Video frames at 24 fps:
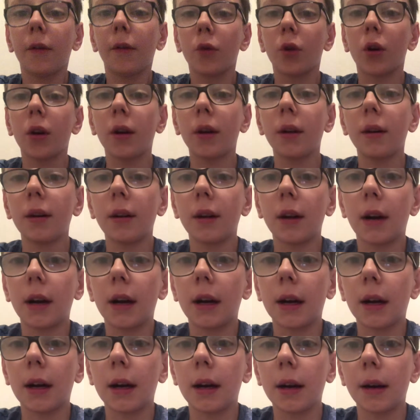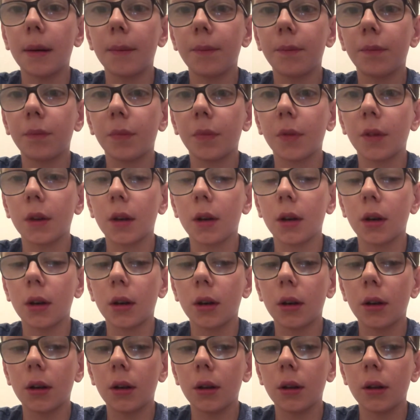Everyone,
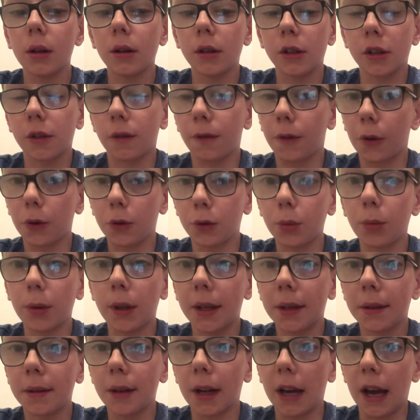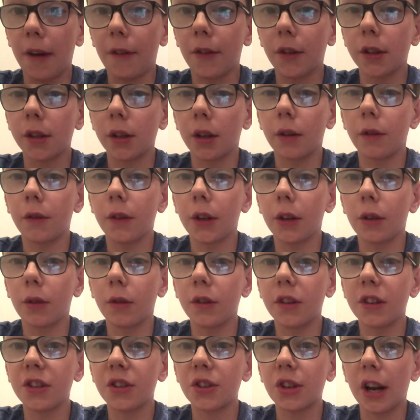this feels weird. I haven't done a video
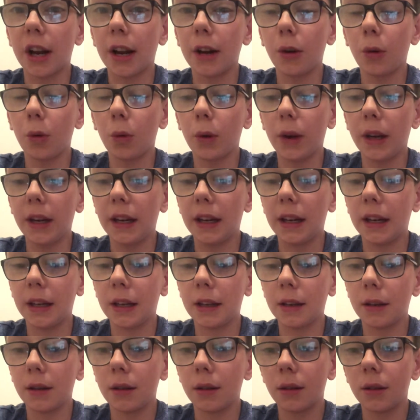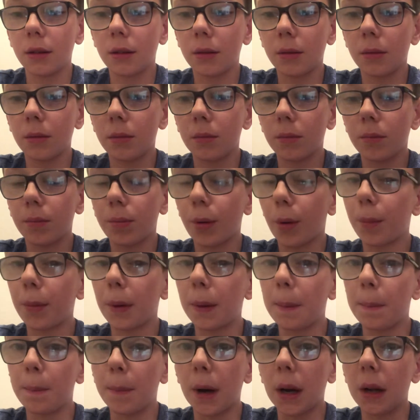on this channel in
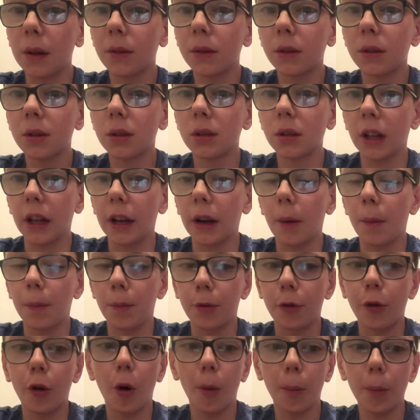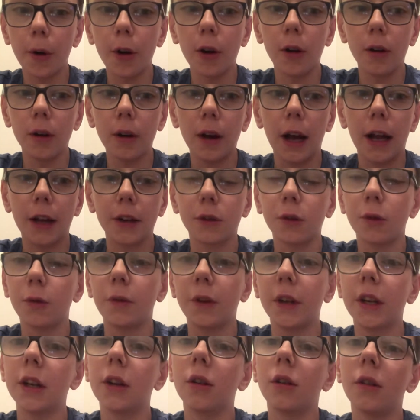probably months, like a proper actual
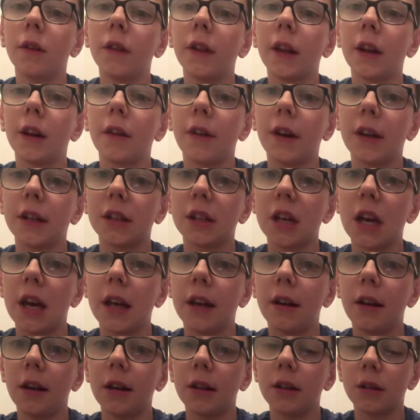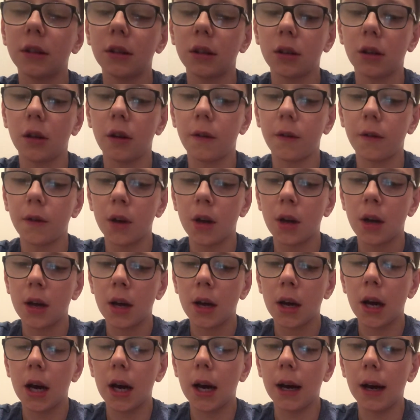video that I've had to edit and stuff.
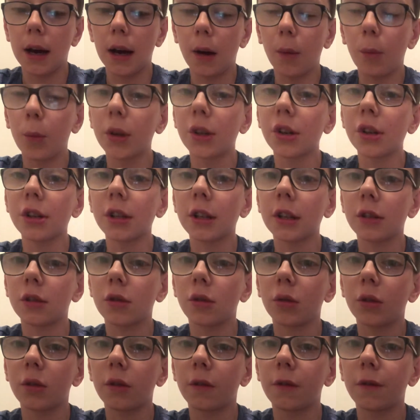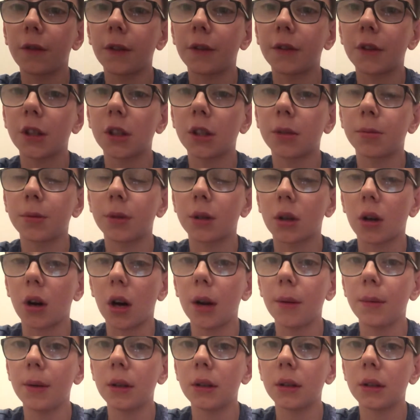We just hit 250
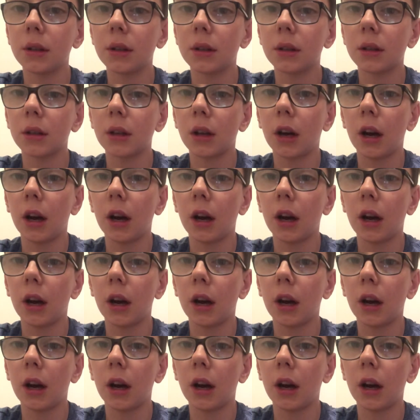subscribers,